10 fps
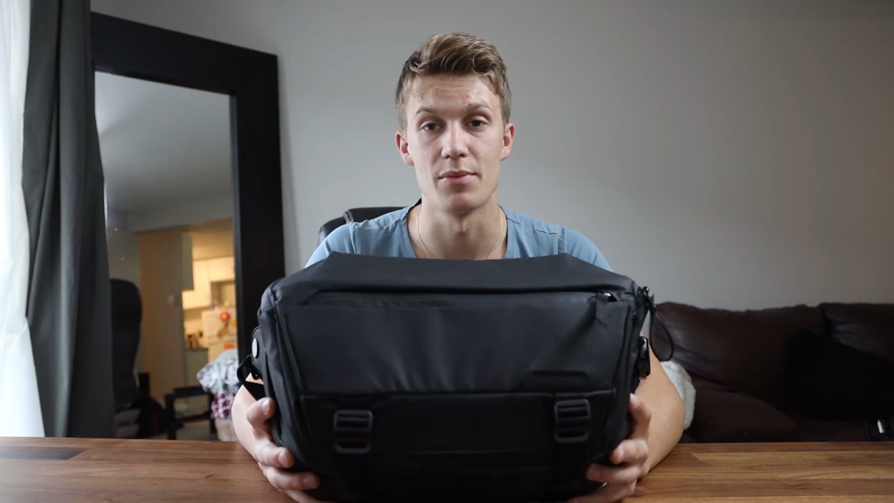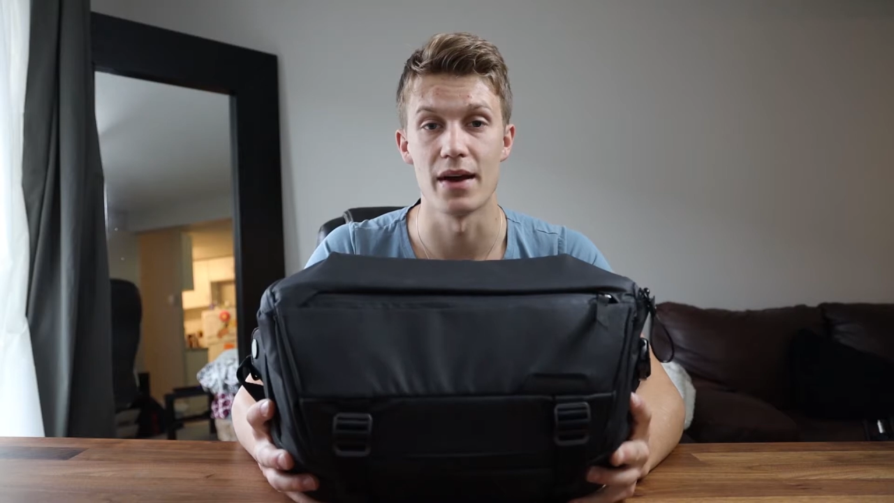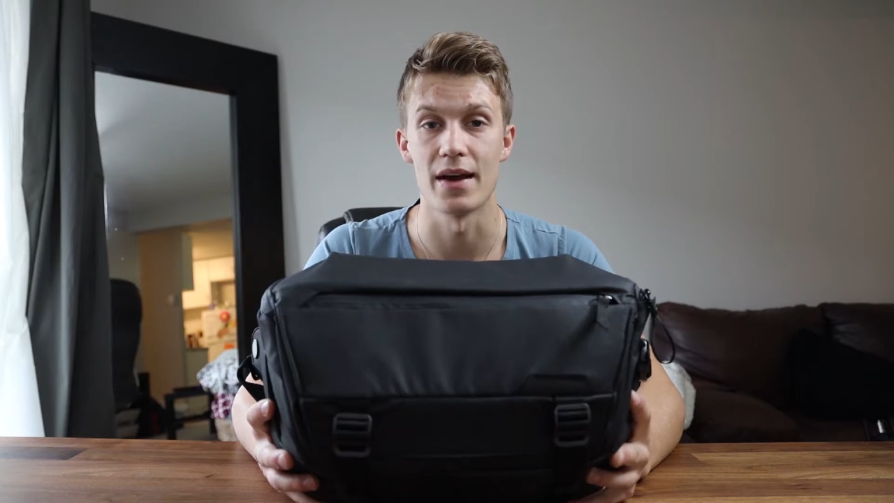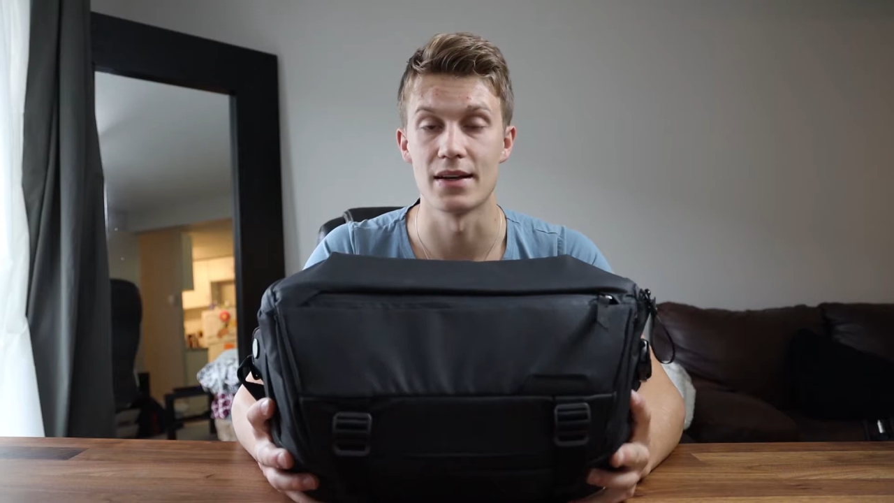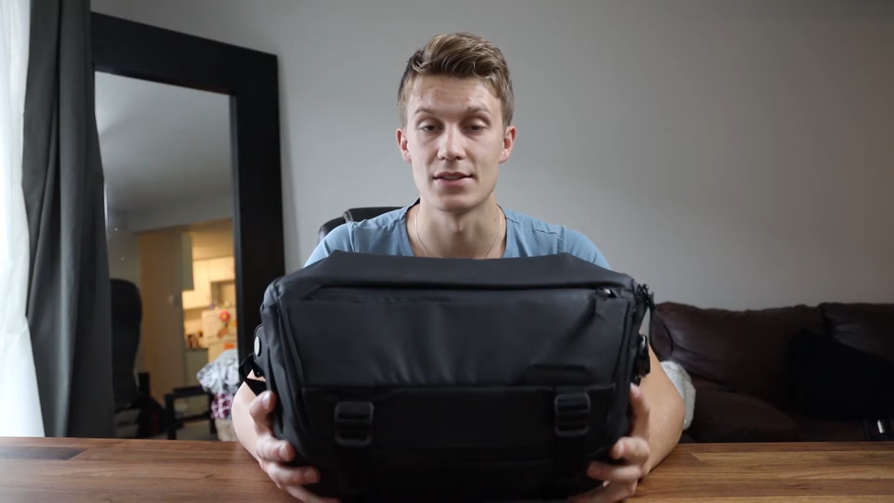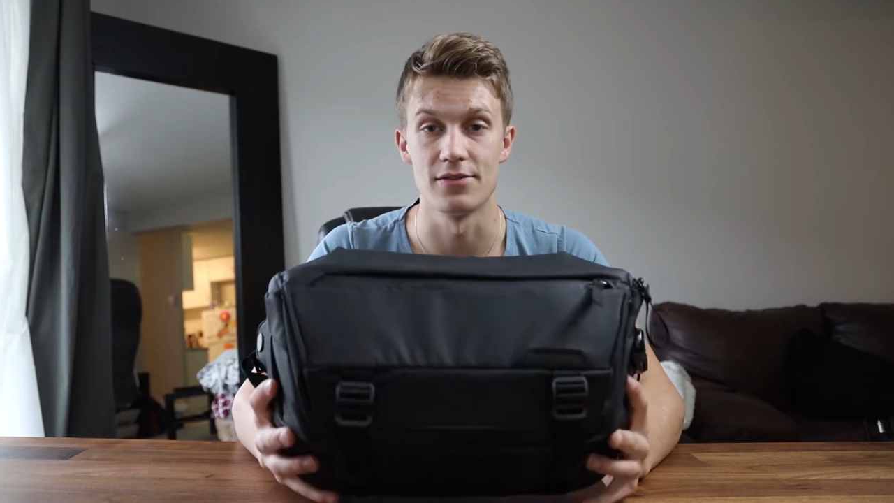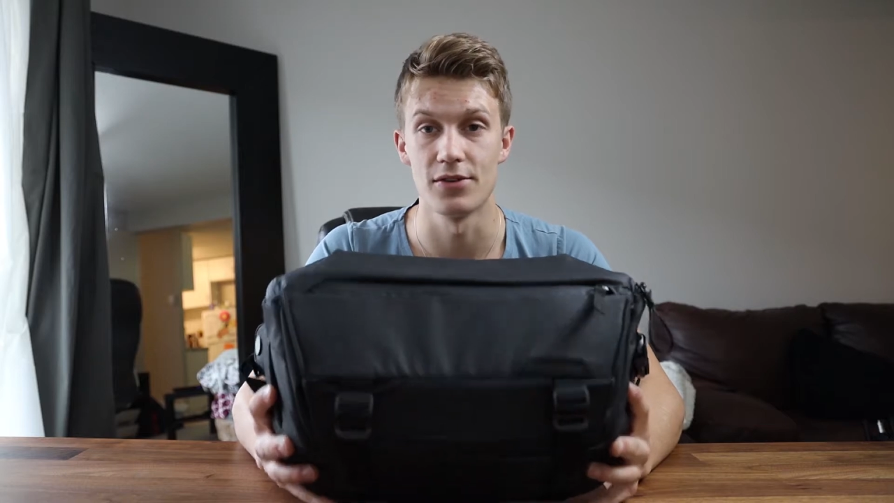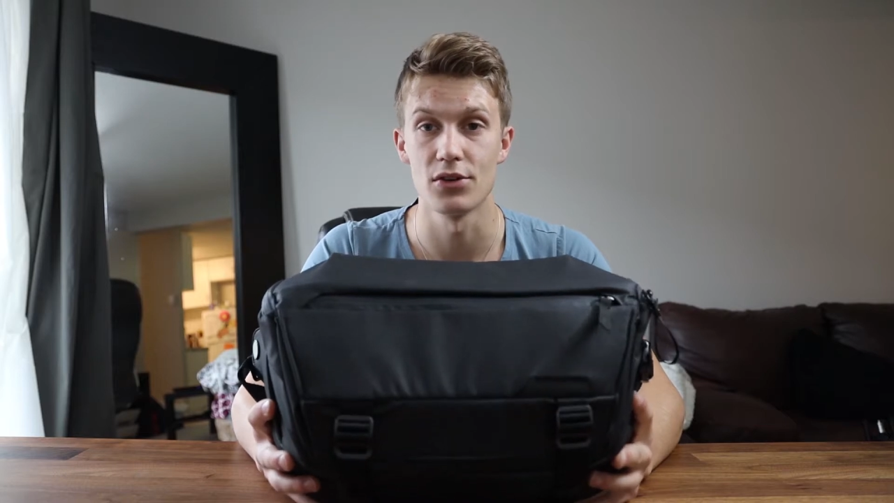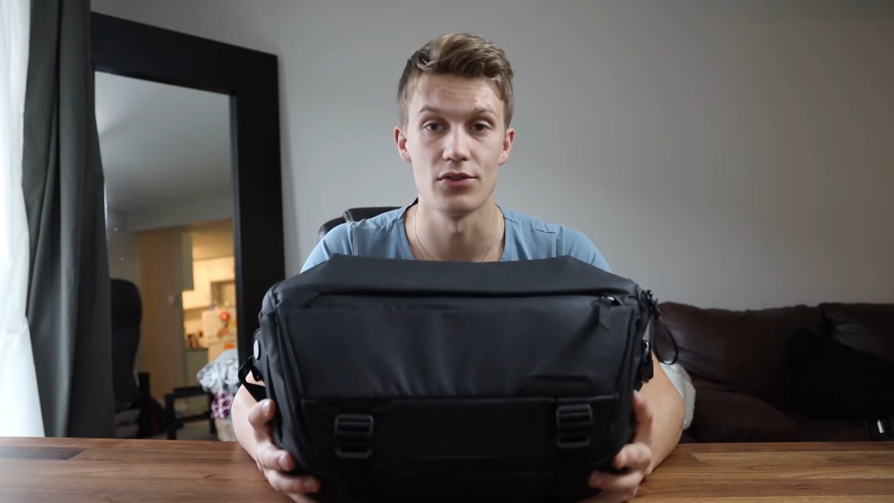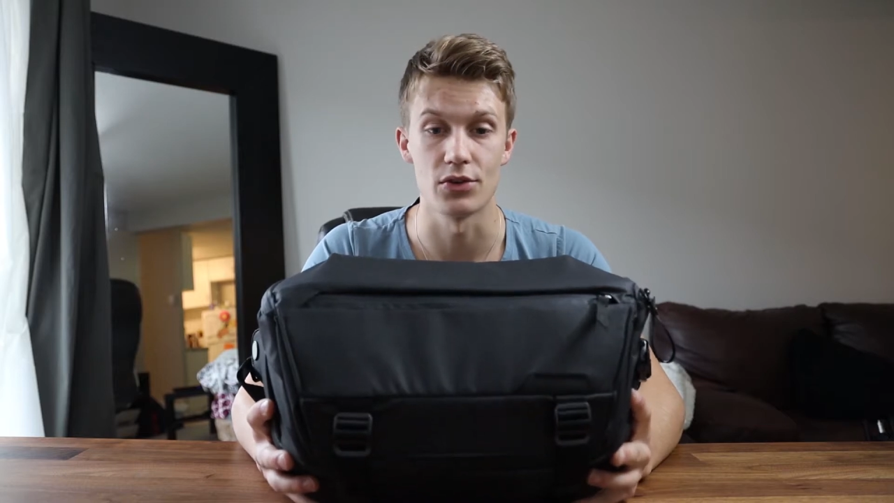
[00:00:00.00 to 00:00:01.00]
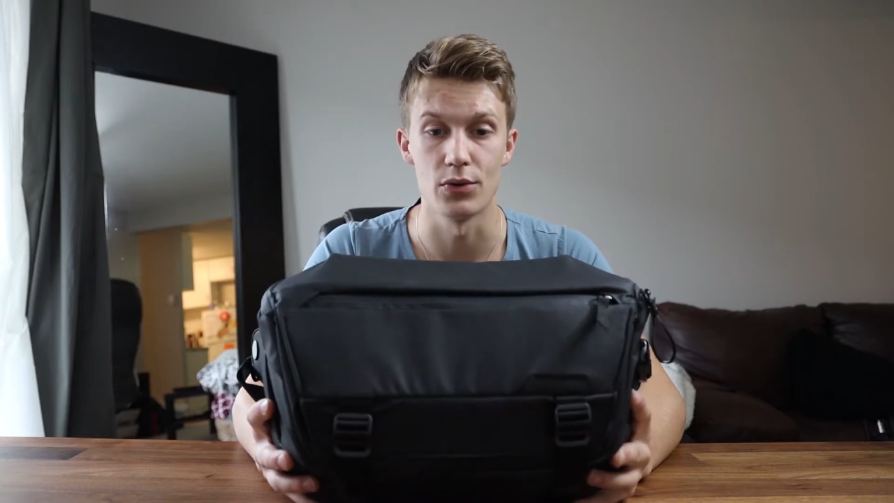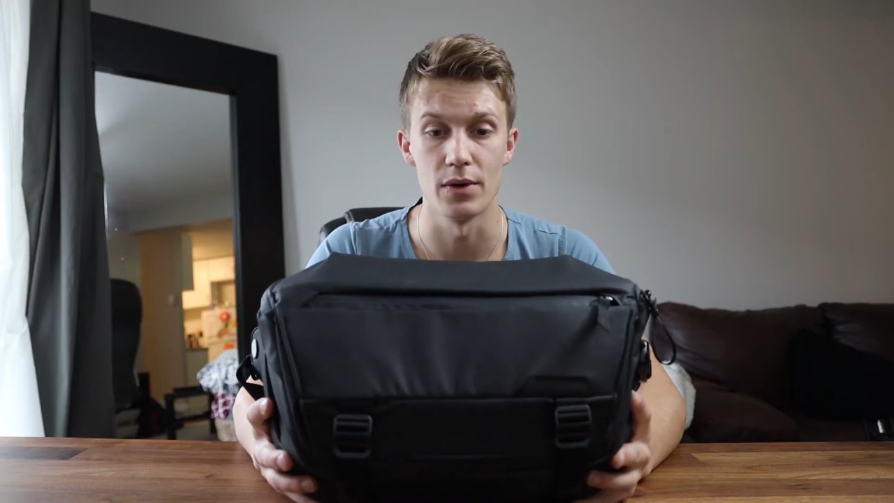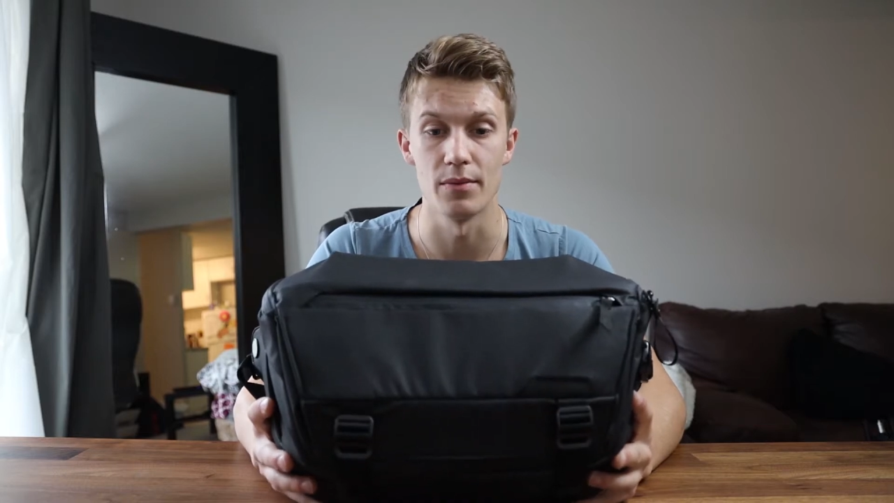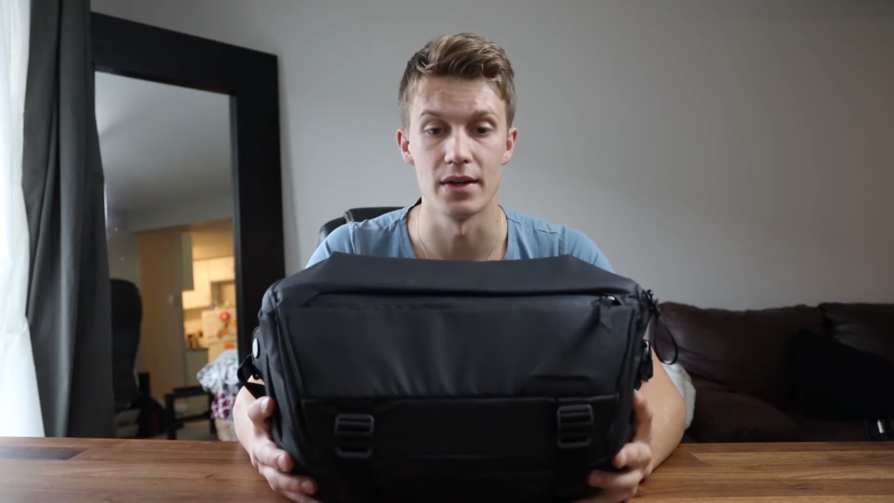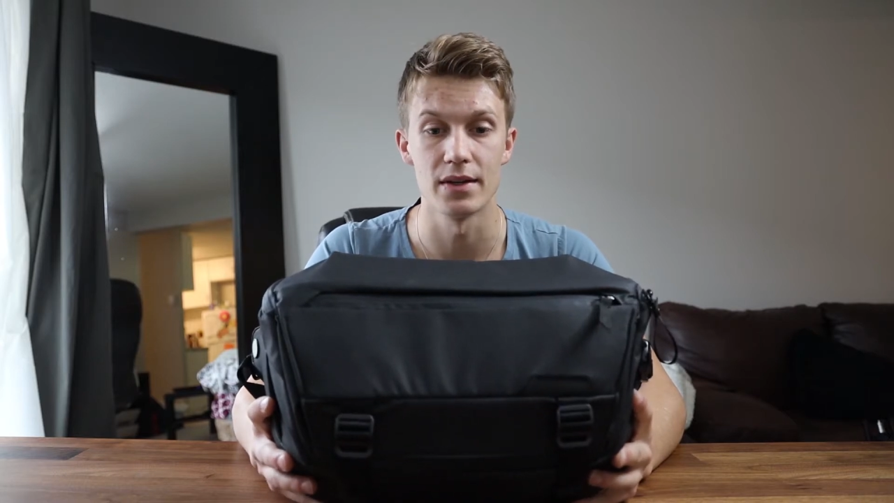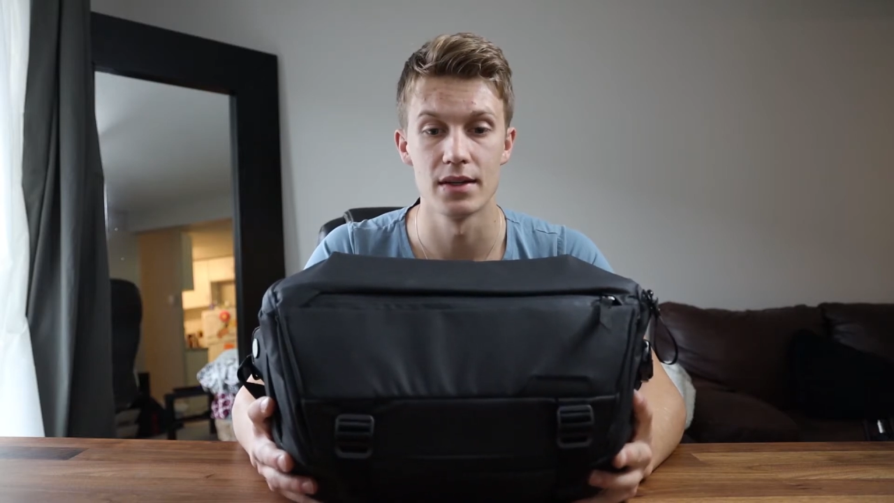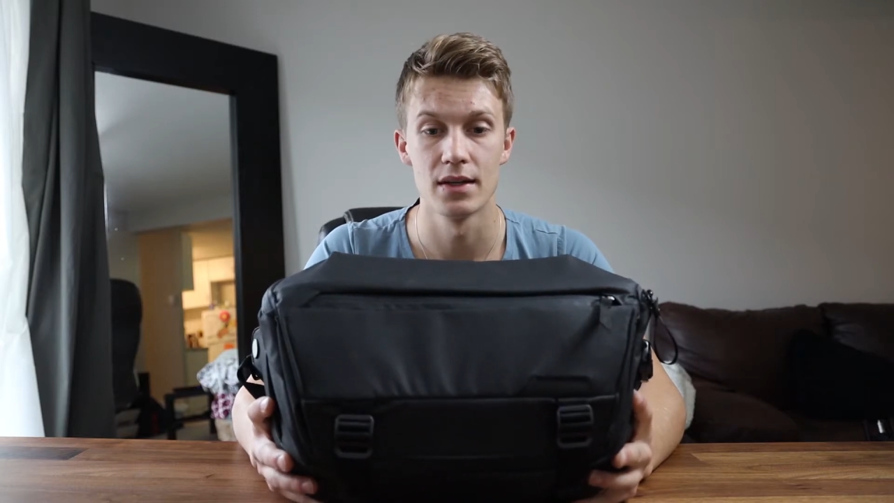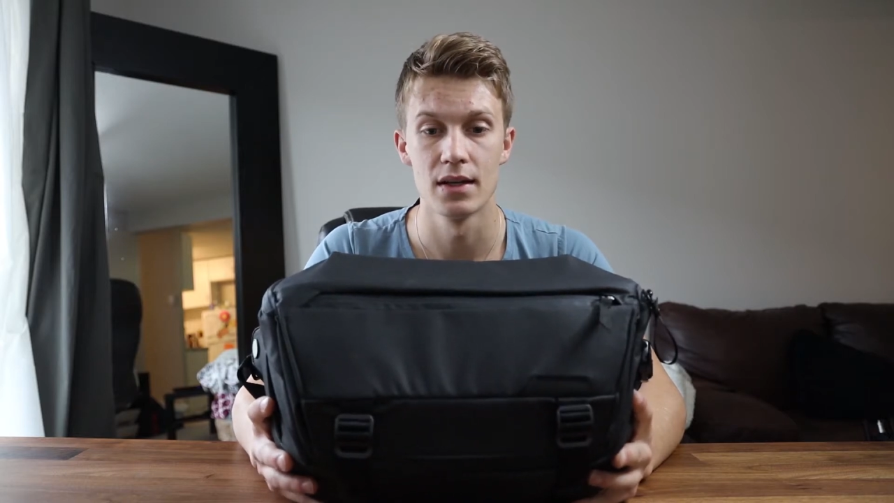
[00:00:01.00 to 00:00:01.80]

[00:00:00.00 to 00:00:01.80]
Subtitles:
bags full of equipment.